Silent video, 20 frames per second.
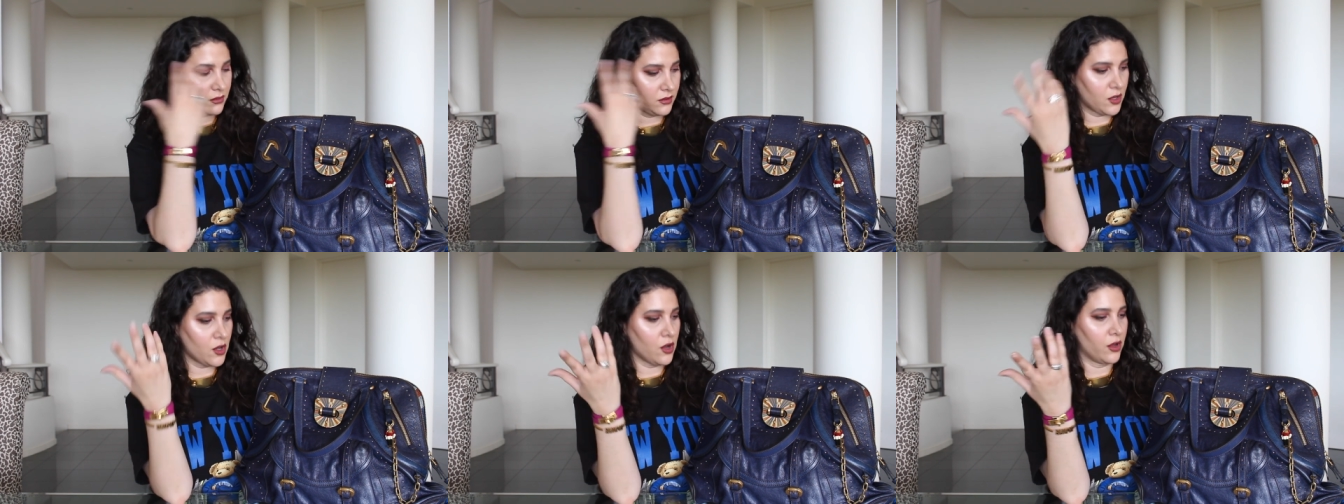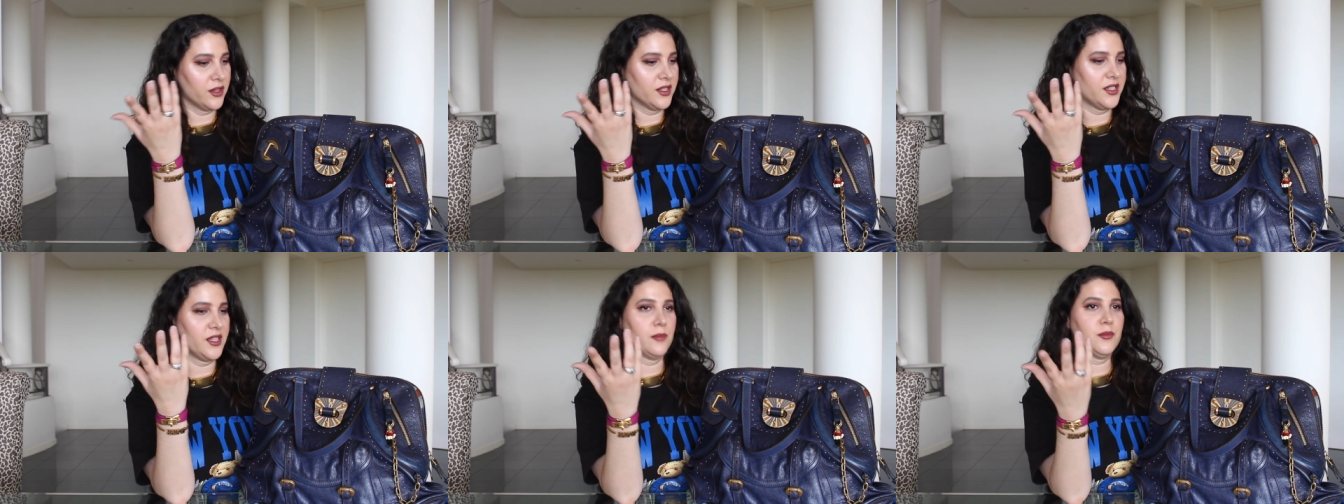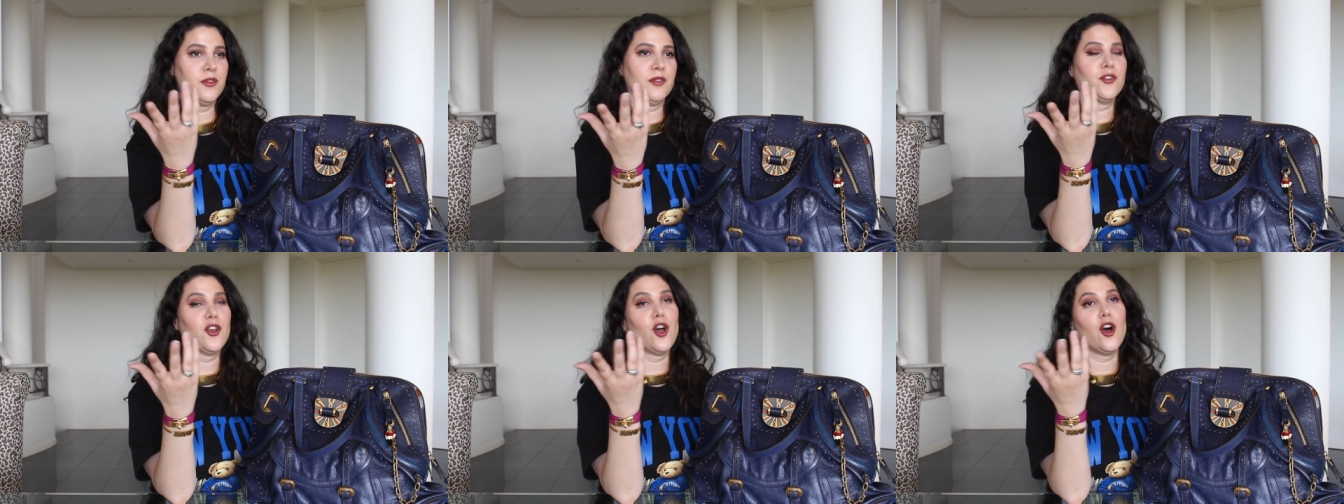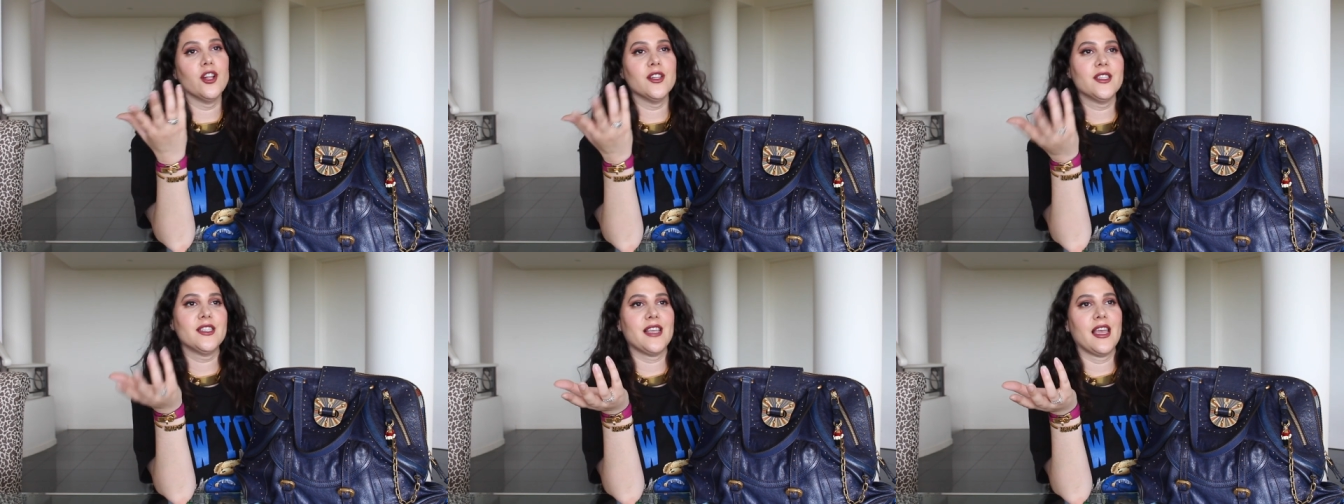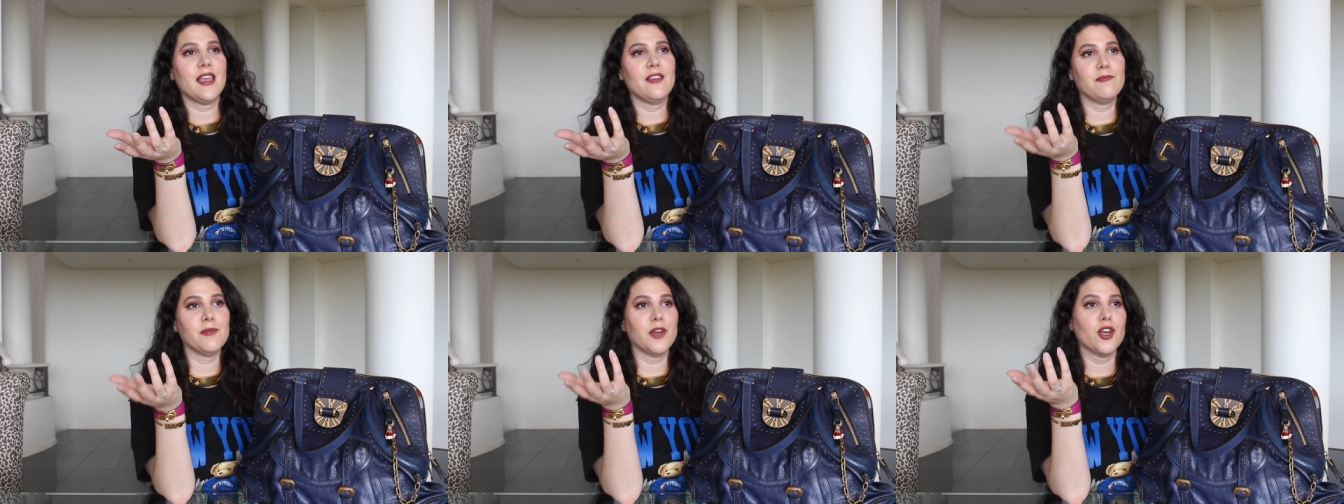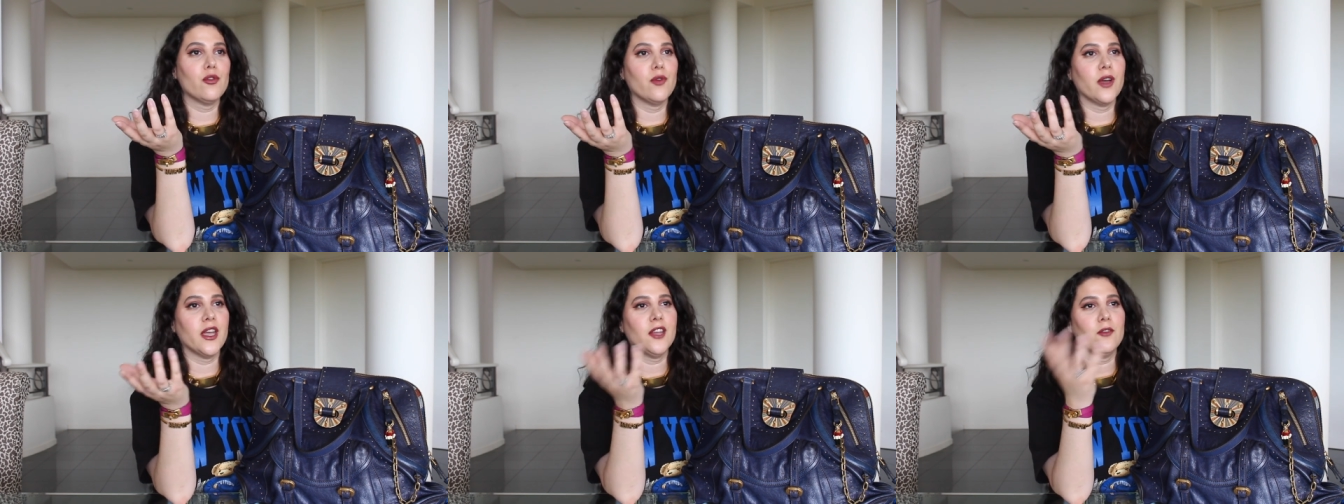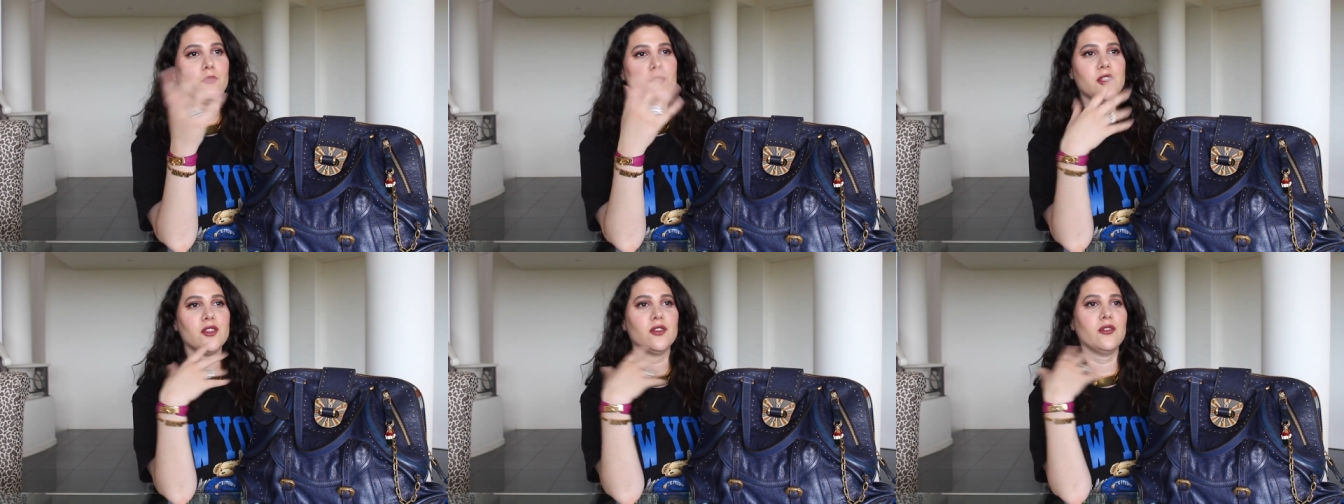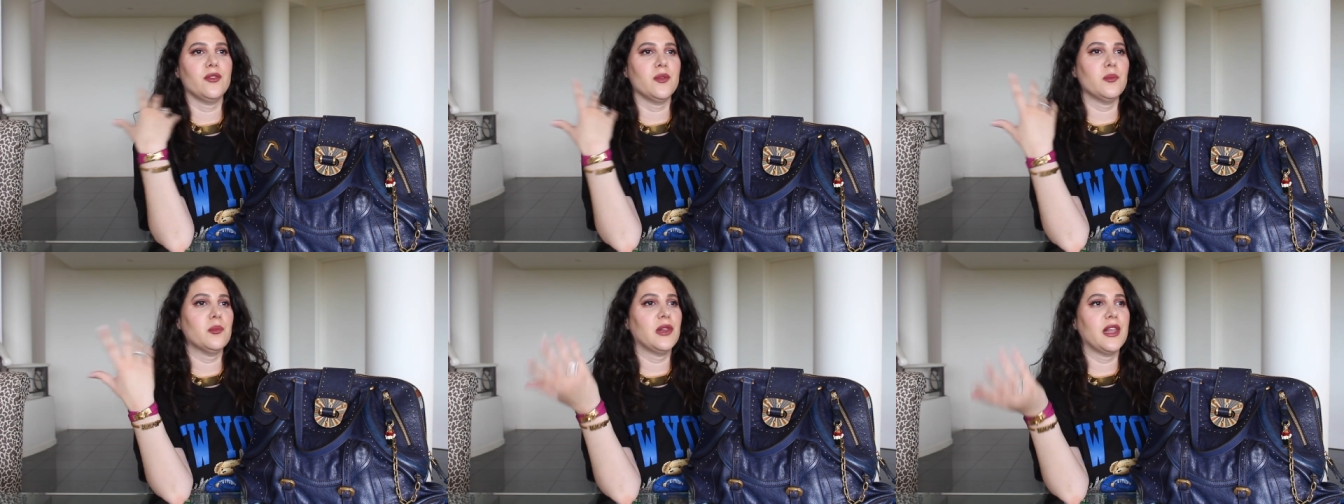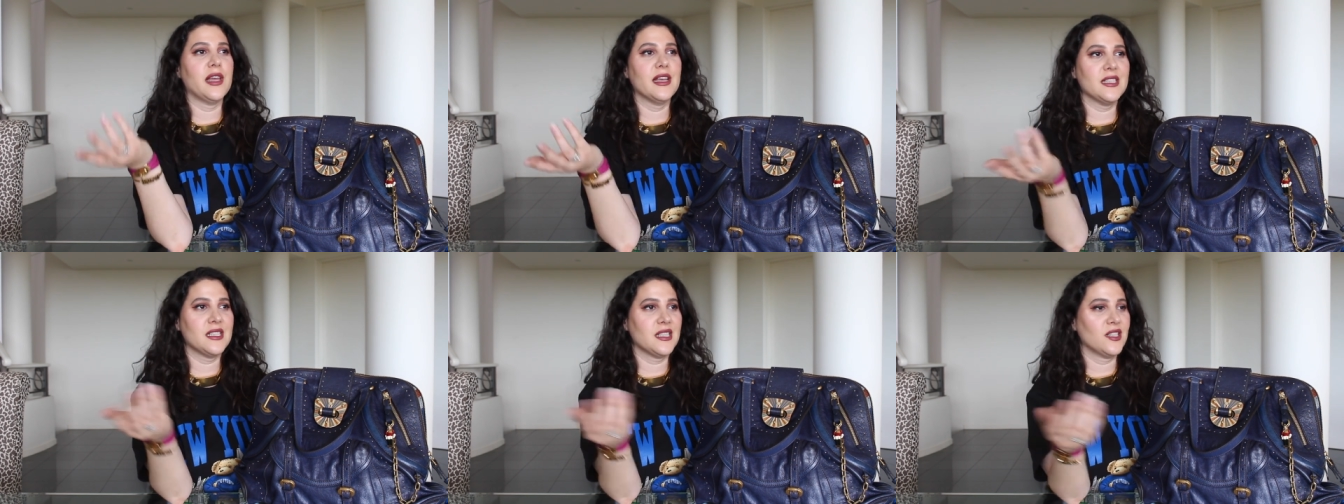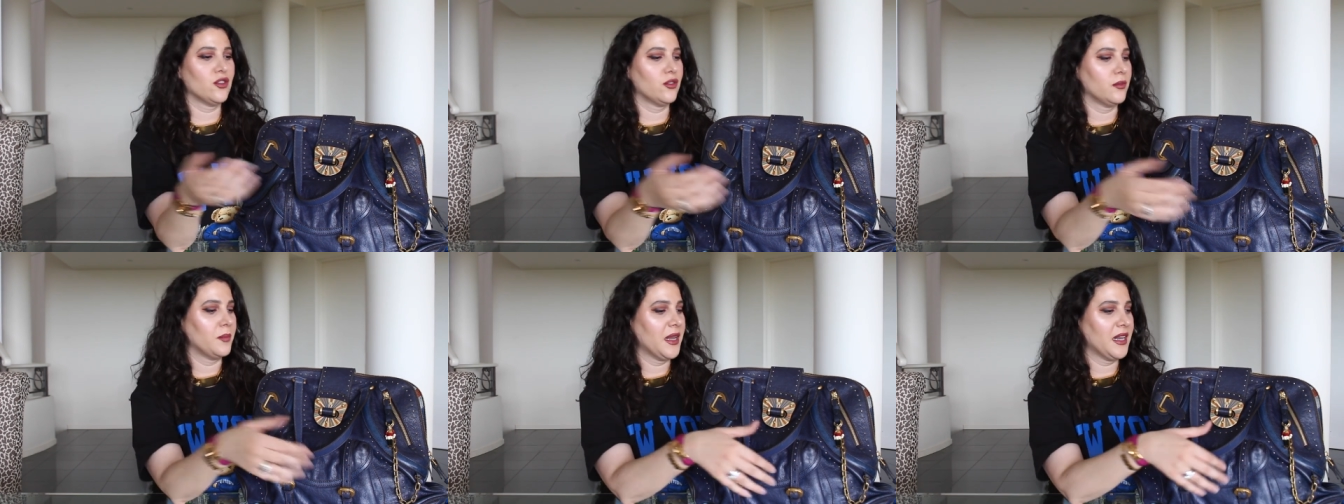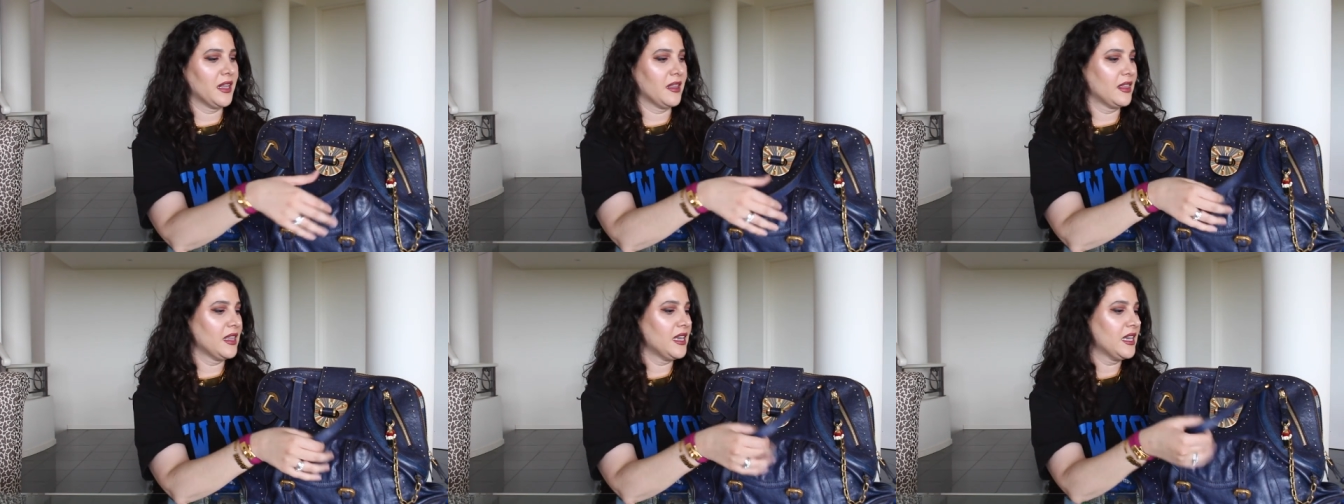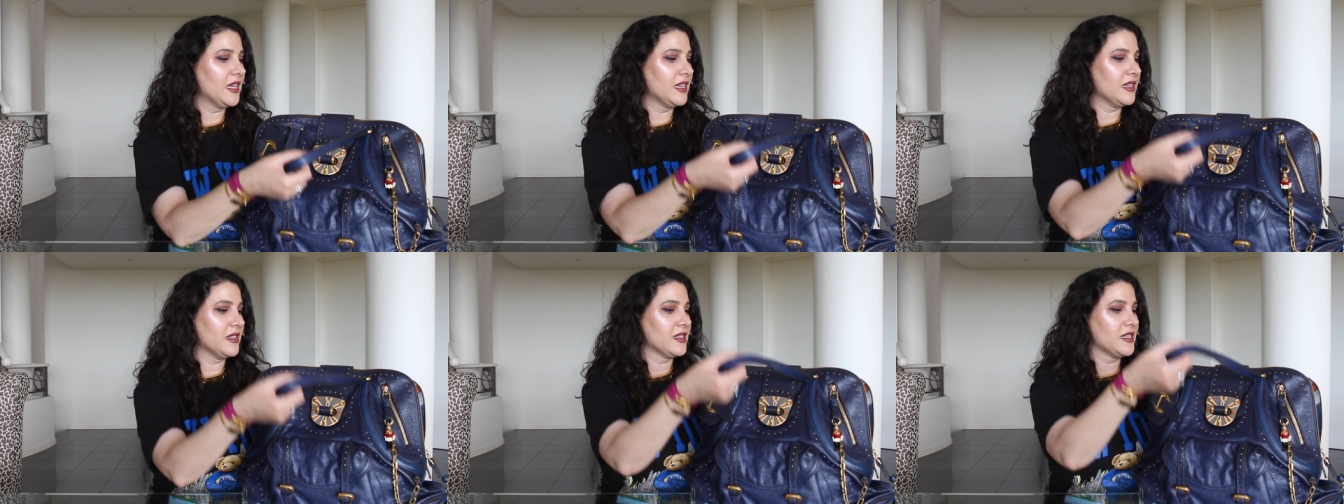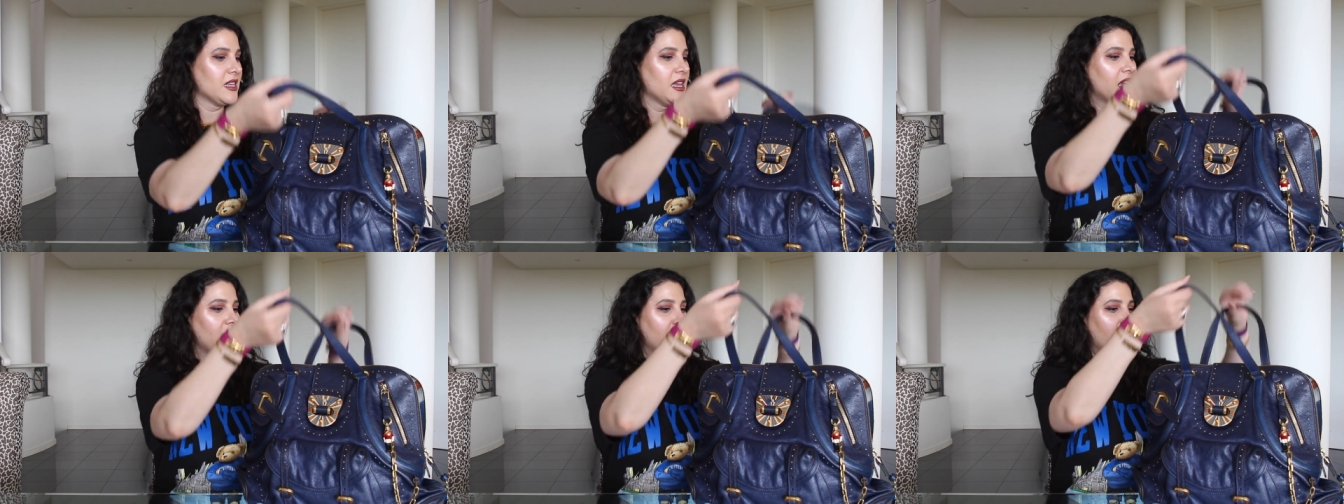concept of God save McQueen was sort of emblazoned on many things.